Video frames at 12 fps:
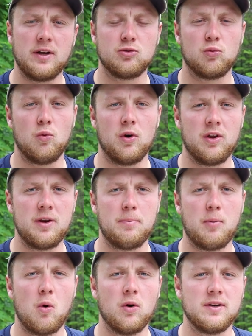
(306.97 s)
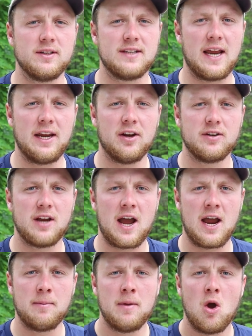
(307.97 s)
it's really important to take your
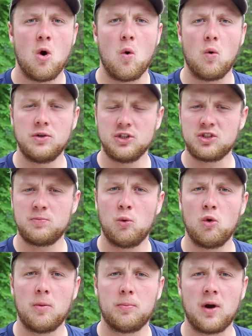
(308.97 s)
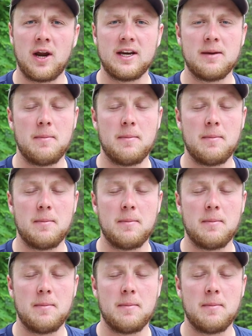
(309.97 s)
time, hold your spool upright,